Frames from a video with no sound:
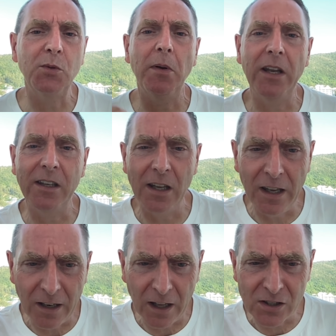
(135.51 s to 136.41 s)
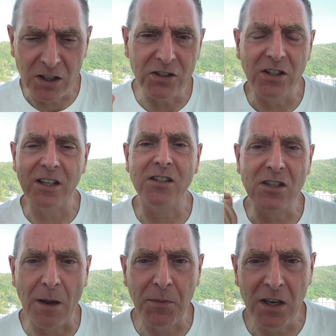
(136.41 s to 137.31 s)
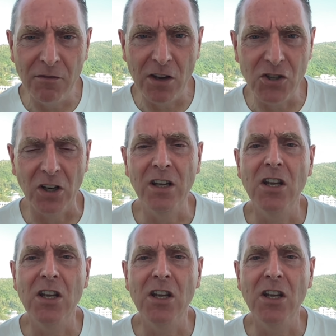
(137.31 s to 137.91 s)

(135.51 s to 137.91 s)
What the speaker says: but it as long as it doesn't stop the innovation.